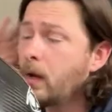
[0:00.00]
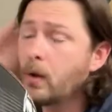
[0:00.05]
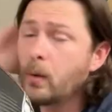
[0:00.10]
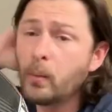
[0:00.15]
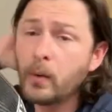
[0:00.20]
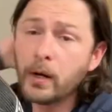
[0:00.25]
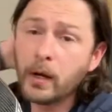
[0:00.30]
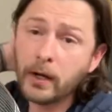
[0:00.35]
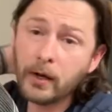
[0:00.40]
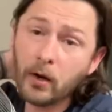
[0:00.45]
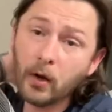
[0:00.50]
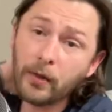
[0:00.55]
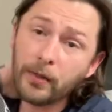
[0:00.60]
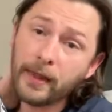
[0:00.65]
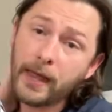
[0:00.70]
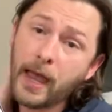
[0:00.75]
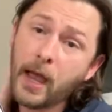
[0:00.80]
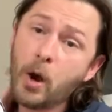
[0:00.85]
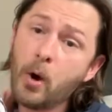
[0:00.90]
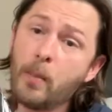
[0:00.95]
When I got
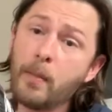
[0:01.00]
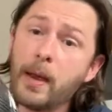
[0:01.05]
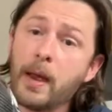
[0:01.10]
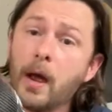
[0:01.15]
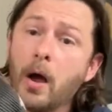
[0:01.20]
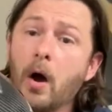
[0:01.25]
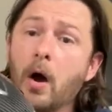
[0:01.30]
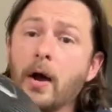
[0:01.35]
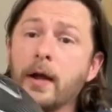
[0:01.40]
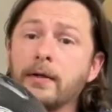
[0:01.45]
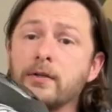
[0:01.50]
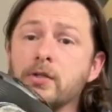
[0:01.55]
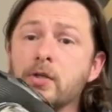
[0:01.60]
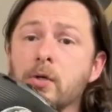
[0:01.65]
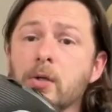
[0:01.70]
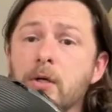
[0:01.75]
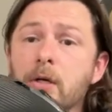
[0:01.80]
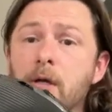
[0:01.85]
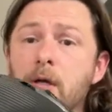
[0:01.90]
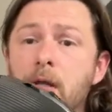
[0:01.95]
the helmet, I
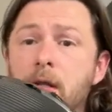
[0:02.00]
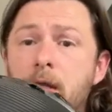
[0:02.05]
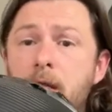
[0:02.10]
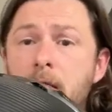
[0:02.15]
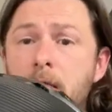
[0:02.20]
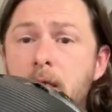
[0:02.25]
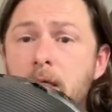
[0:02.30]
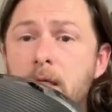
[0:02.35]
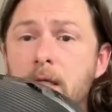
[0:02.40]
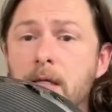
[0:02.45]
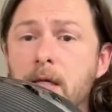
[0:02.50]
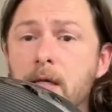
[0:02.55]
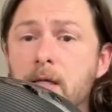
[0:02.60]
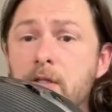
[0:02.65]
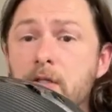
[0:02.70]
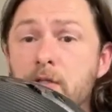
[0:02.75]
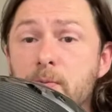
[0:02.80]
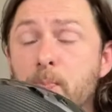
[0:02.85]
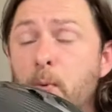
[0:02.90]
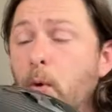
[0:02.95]
took the
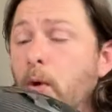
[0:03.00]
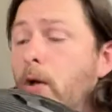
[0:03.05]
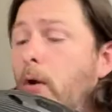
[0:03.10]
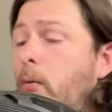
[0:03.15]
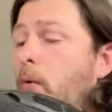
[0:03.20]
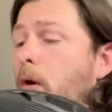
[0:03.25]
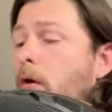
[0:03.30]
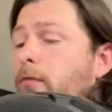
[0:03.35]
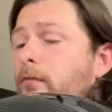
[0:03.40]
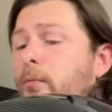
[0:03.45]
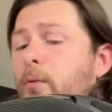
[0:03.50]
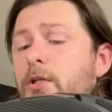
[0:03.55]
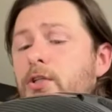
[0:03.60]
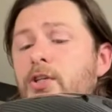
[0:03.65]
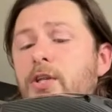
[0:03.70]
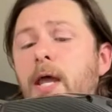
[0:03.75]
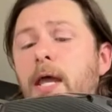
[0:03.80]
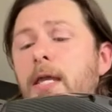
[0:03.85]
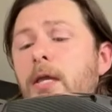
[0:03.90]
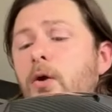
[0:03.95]
spoiler off,
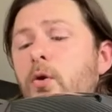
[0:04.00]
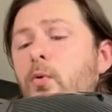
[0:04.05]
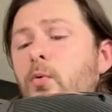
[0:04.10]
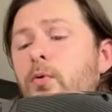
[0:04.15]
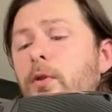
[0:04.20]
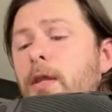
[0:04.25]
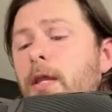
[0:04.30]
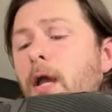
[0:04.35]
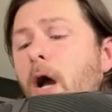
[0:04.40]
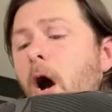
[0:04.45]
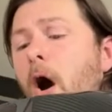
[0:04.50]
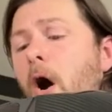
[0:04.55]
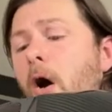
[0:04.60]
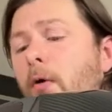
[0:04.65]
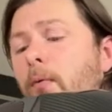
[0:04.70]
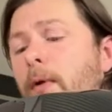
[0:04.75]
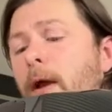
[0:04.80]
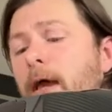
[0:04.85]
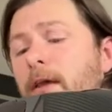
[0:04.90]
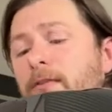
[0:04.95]
which they call the
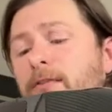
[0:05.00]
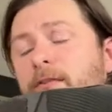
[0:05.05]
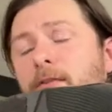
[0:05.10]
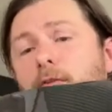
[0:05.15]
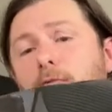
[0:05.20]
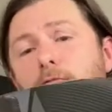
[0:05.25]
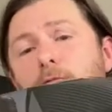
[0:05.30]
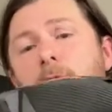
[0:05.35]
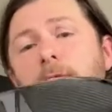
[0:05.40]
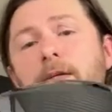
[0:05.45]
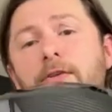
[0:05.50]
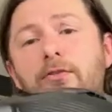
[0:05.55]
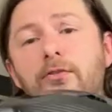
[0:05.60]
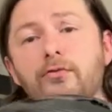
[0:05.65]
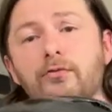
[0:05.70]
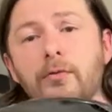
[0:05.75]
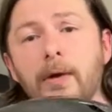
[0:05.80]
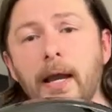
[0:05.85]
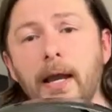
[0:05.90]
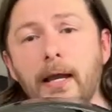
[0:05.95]
RS, the
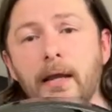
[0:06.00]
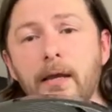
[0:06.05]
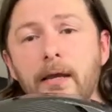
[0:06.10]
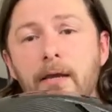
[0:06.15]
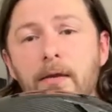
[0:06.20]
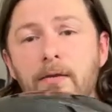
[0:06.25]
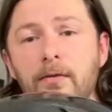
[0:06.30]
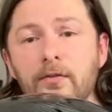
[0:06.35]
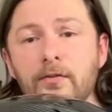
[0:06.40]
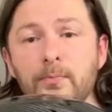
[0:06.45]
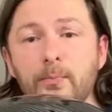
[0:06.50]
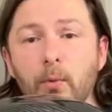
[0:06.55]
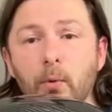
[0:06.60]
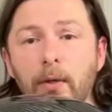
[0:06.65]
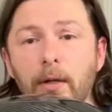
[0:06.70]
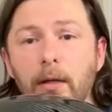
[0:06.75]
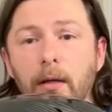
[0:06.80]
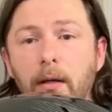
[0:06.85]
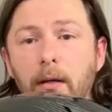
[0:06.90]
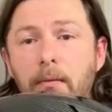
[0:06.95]
racetrack
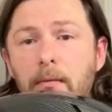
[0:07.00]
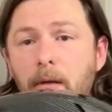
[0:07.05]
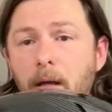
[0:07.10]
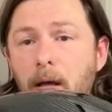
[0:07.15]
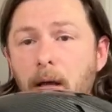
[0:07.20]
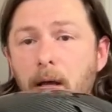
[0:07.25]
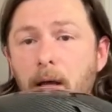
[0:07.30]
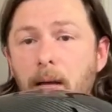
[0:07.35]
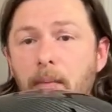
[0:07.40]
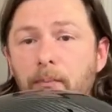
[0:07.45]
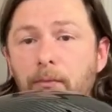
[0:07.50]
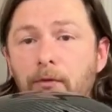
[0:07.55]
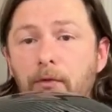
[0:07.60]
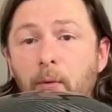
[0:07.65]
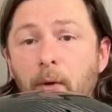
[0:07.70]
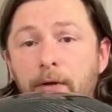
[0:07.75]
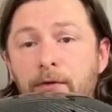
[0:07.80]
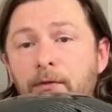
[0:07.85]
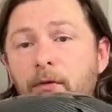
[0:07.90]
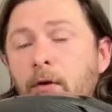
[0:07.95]
spoiler. Um,
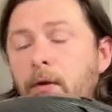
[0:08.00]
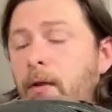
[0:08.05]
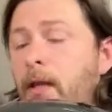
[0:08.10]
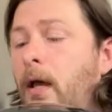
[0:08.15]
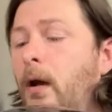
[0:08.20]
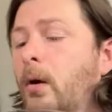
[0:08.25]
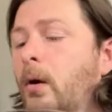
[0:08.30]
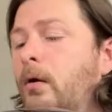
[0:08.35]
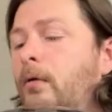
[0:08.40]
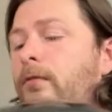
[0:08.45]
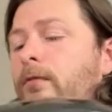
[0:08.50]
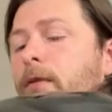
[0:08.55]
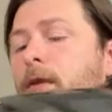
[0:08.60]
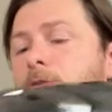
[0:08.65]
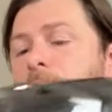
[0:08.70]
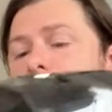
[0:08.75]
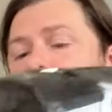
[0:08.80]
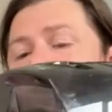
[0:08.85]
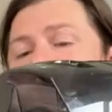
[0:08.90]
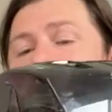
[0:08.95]
so I took that off,
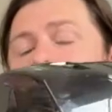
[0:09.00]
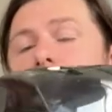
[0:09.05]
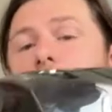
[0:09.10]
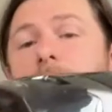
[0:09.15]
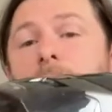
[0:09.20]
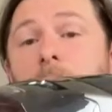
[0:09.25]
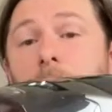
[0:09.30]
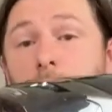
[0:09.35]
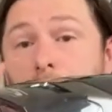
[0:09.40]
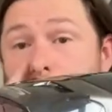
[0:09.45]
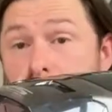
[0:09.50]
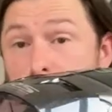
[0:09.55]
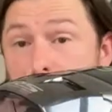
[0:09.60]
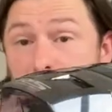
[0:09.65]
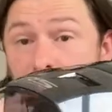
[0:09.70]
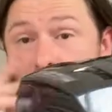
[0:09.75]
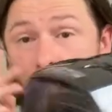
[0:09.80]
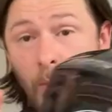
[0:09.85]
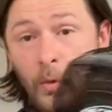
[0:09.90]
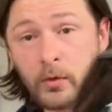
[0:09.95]
there's some clips here, and
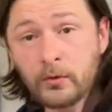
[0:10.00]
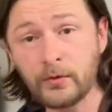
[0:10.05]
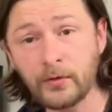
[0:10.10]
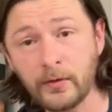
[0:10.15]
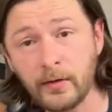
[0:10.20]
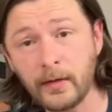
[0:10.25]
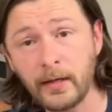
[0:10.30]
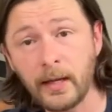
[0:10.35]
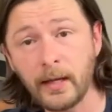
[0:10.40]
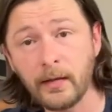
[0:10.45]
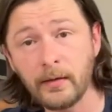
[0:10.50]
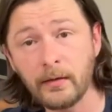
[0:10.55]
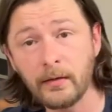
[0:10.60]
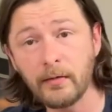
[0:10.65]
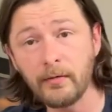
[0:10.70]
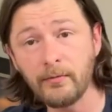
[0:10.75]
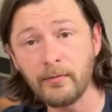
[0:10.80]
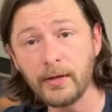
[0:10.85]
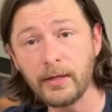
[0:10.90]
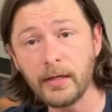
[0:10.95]
if you watch to the end
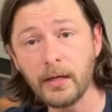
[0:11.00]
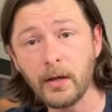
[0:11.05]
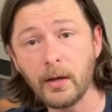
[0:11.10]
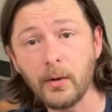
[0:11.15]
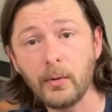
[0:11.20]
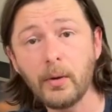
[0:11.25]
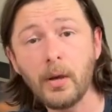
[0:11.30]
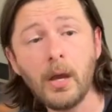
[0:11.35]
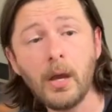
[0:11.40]
of the video,